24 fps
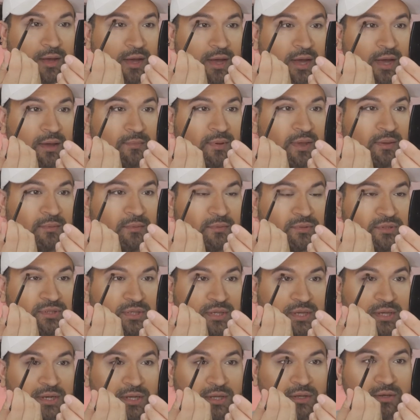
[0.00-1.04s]
I'm able to
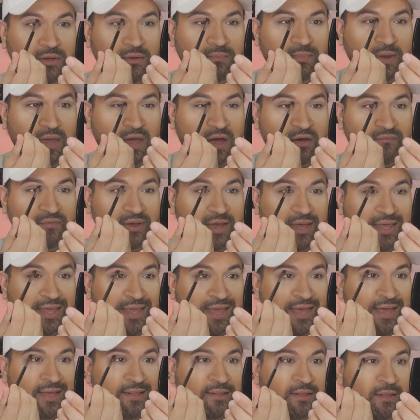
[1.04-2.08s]
get a good payoff.
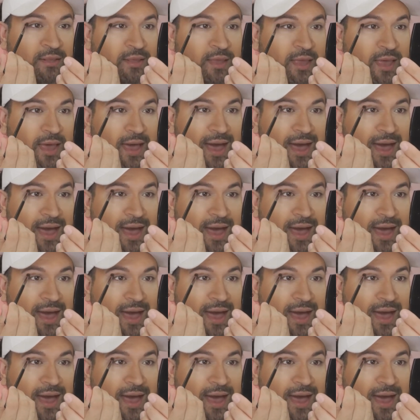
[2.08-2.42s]
Again,